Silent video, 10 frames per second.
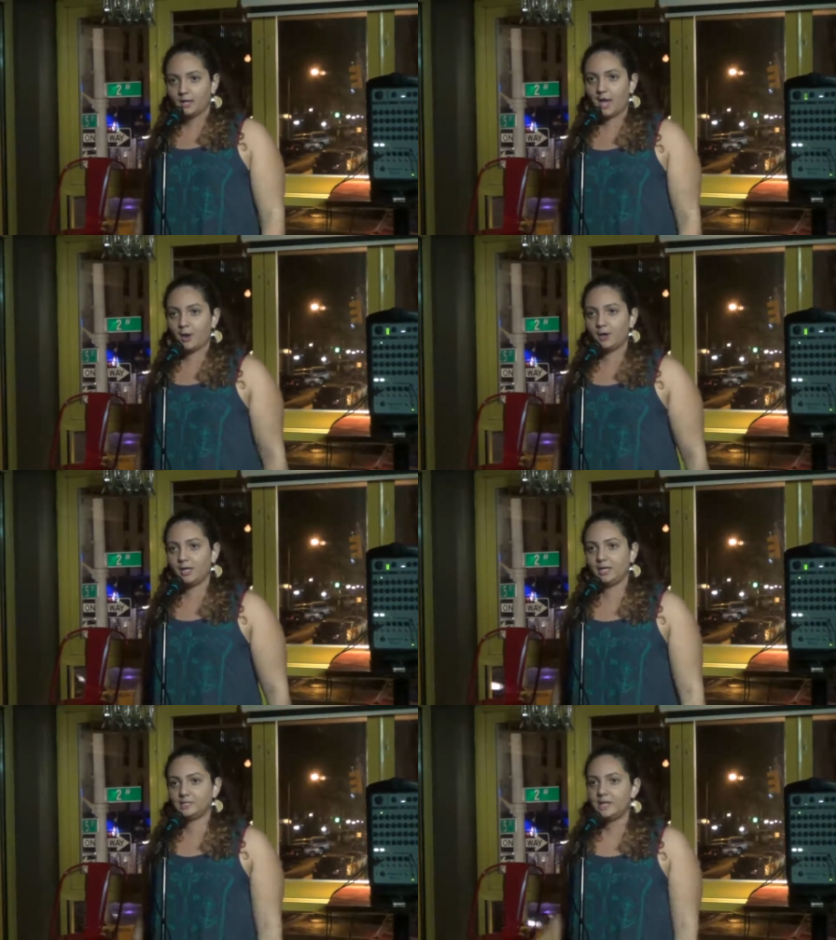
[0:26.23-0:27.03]

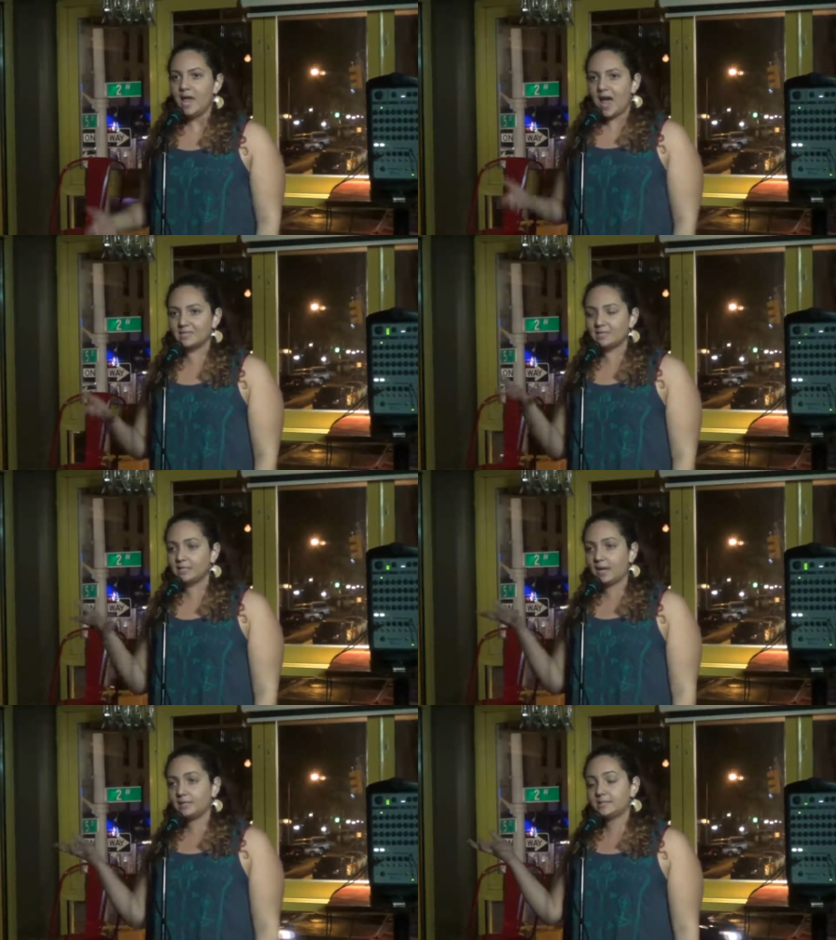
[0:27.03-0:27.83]
carrying it as the
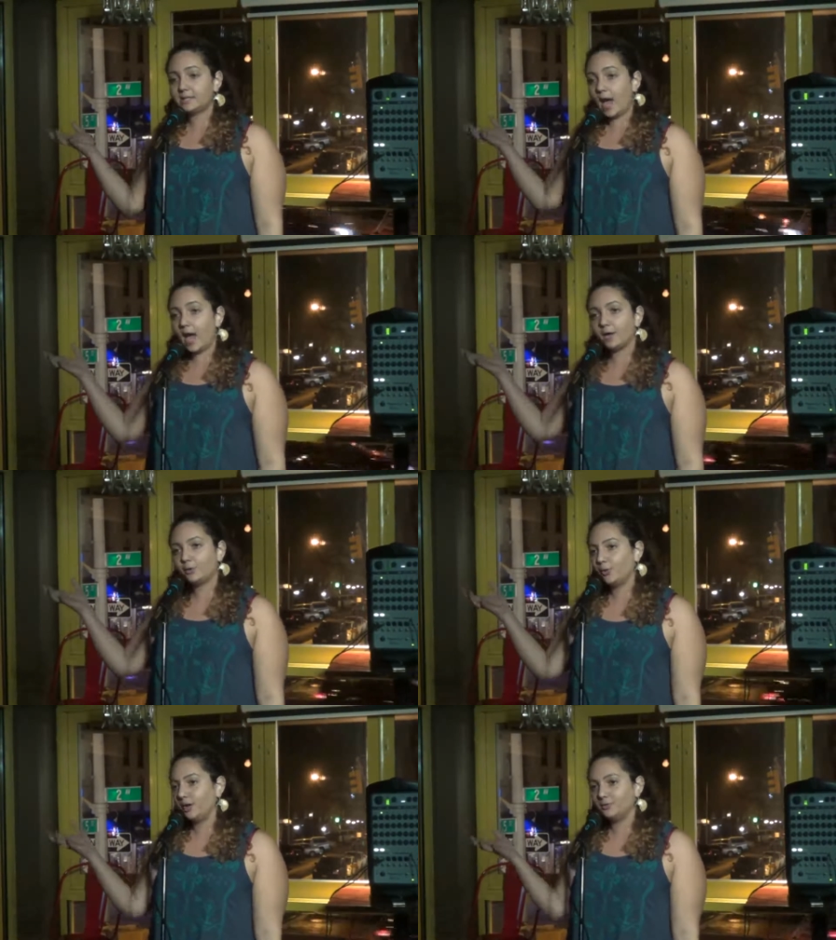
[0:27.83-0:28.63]
night sky
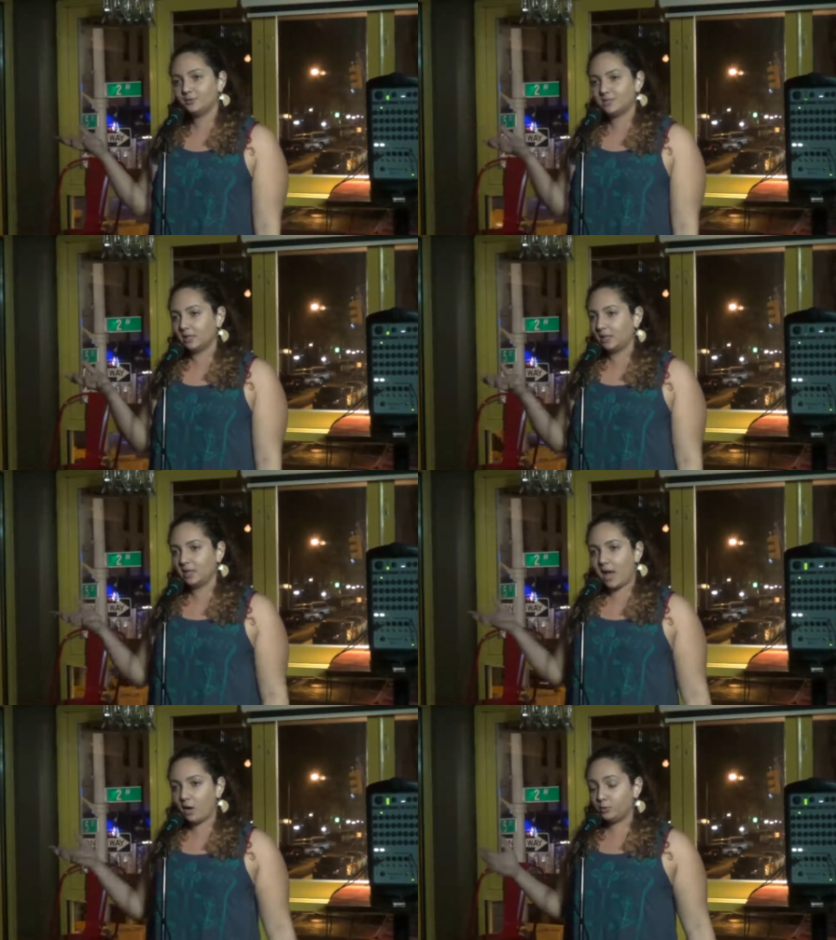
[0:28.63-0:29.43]
cradles the
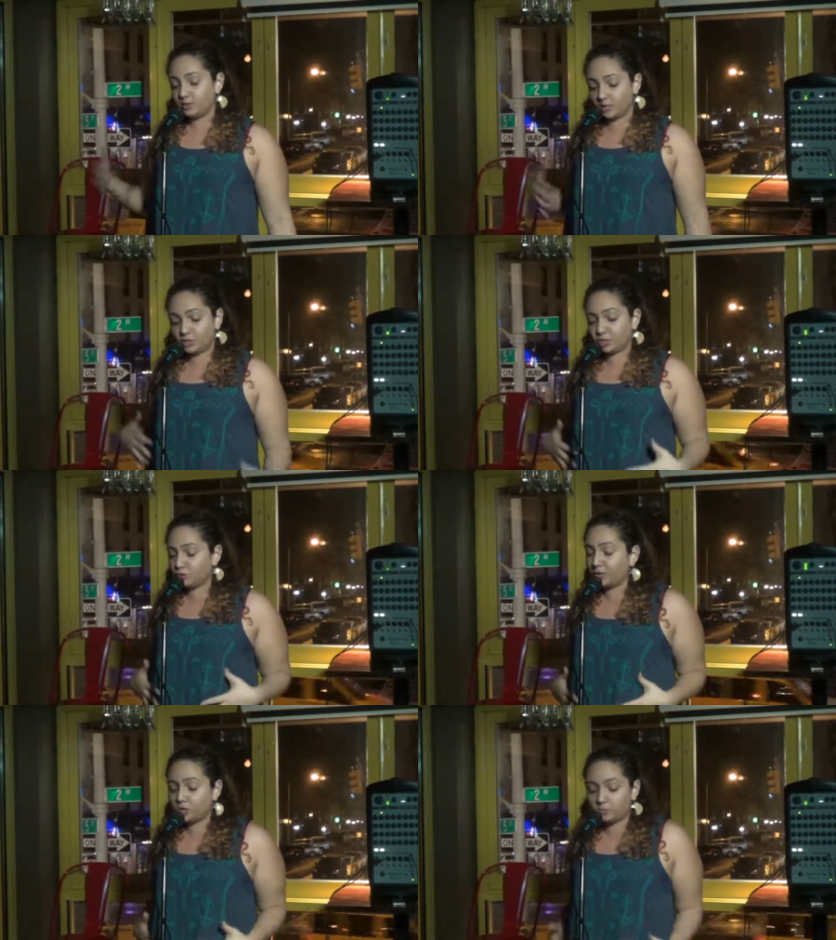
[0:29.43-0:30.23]
clouds, a
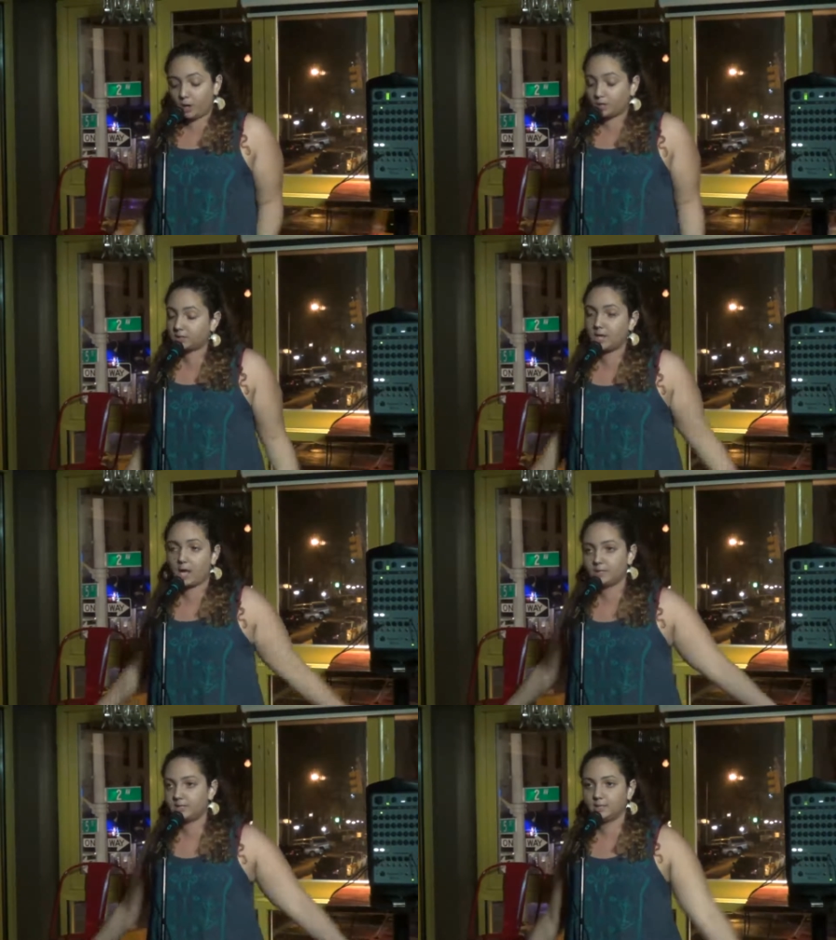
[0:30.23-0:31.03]
stretch-marked
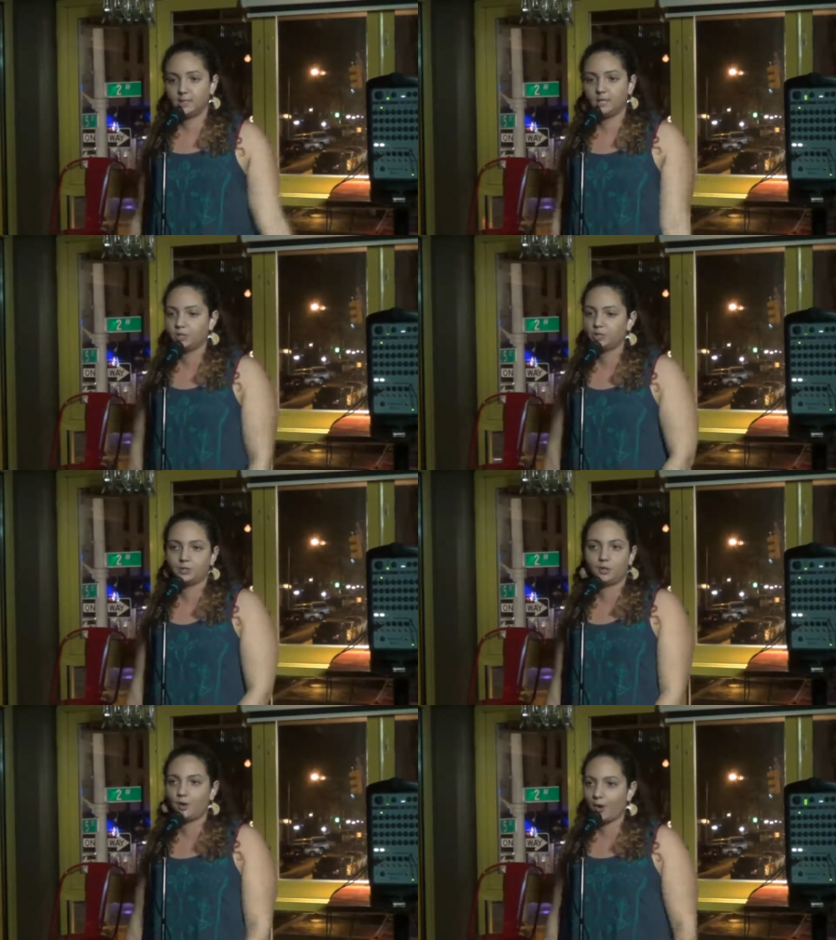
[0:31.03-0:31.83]

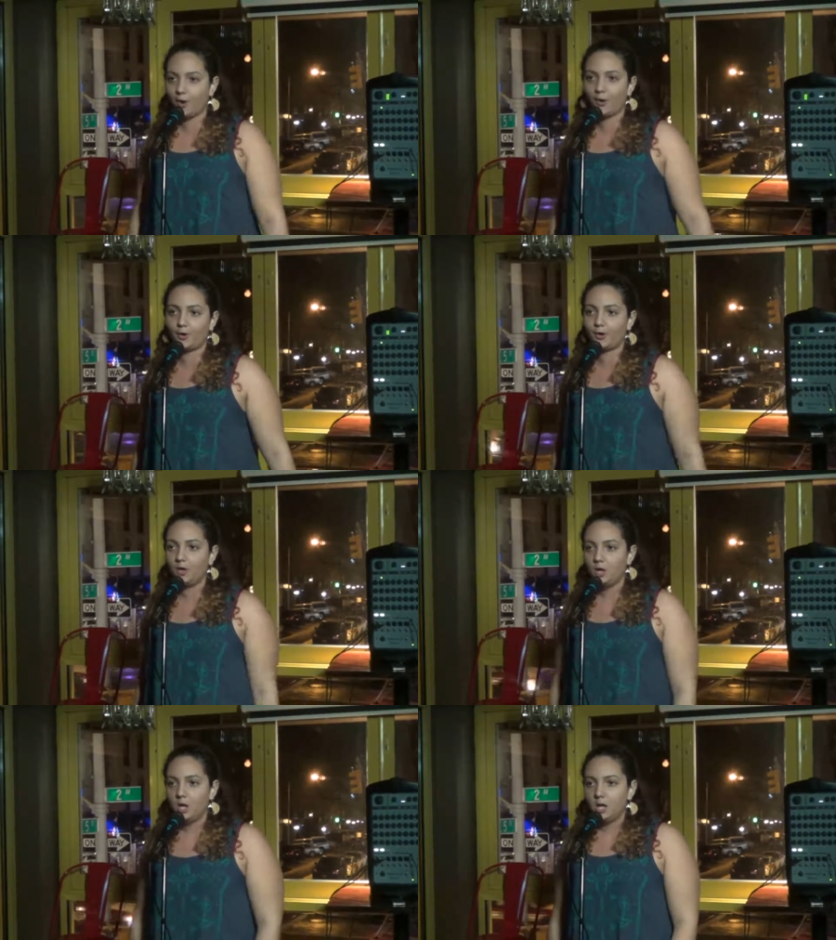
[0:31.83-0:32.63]
constellation girl,
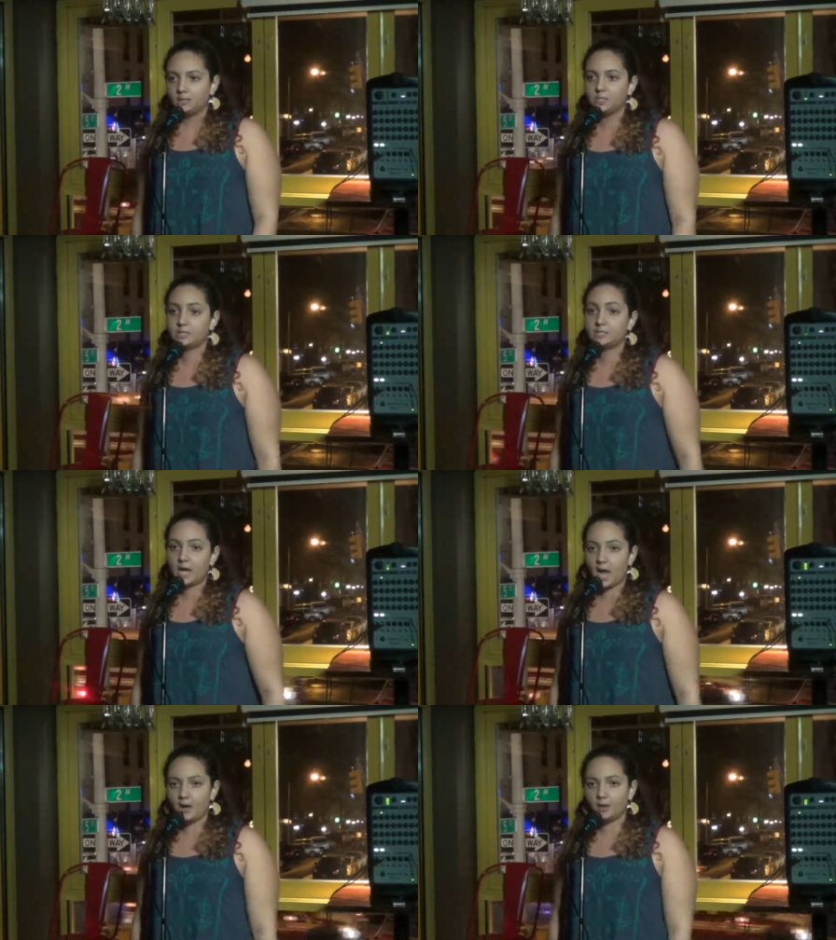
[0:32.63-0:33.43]
just
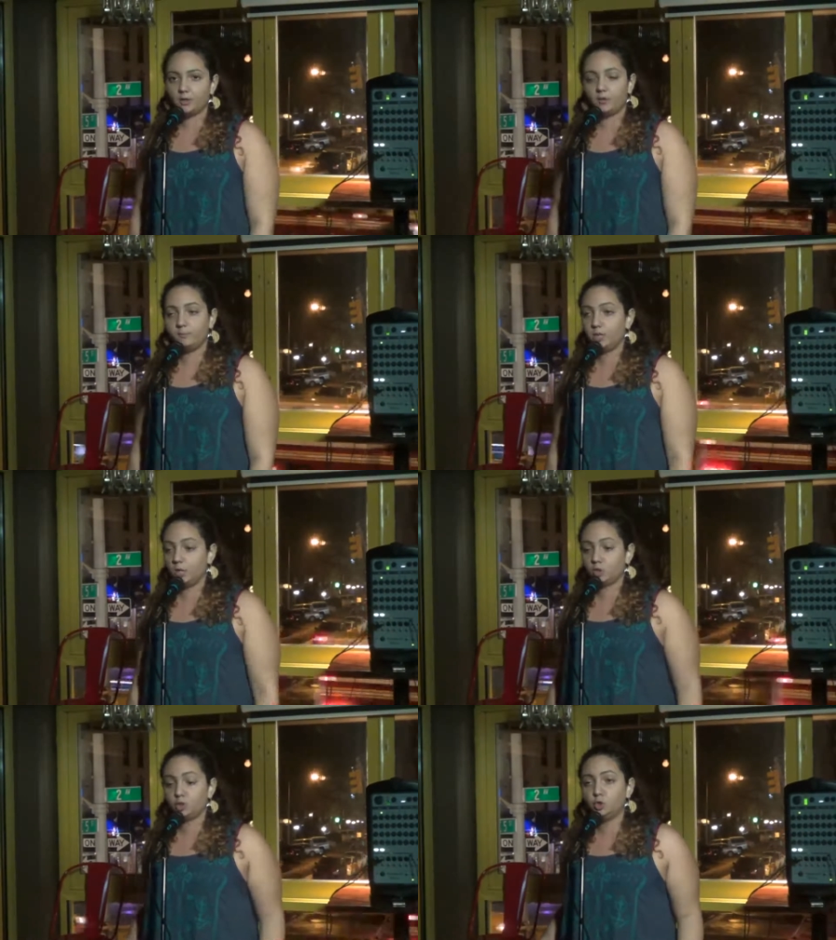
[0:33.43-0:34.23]
tired of
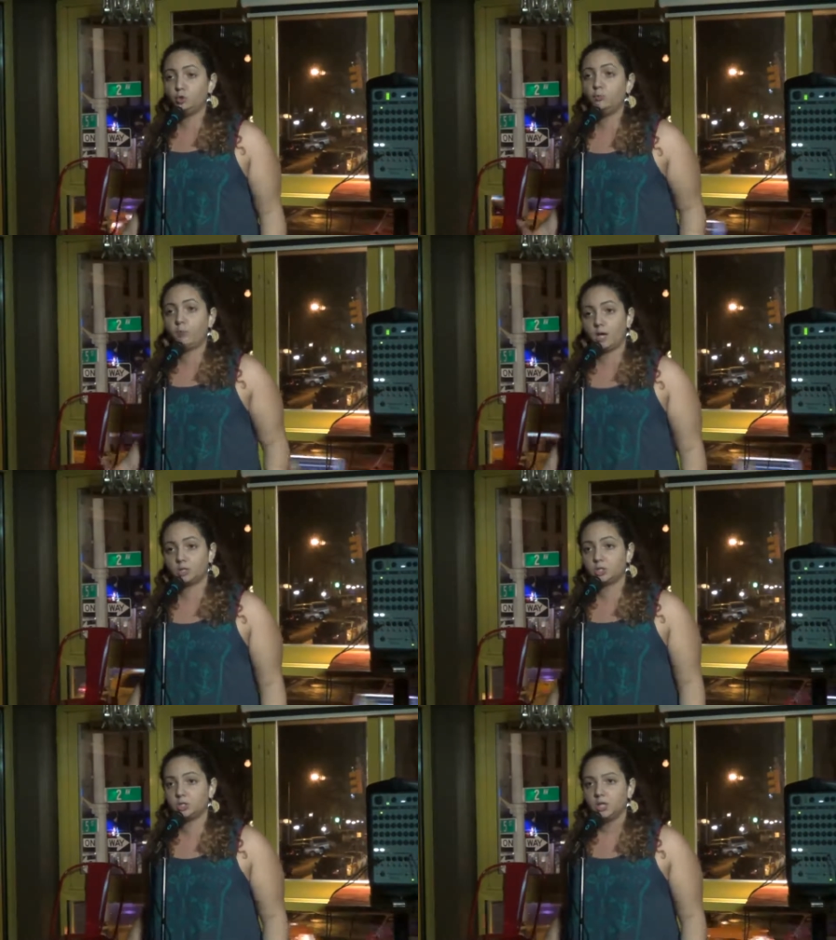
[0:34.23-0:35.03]
being too
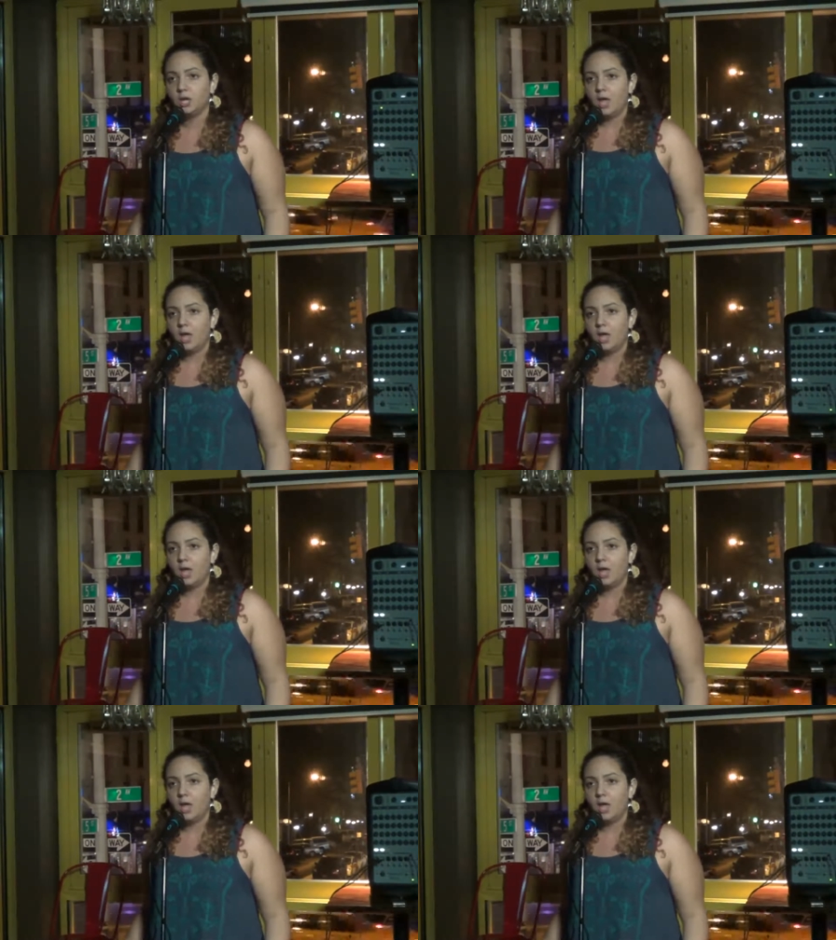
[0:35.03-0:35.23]
much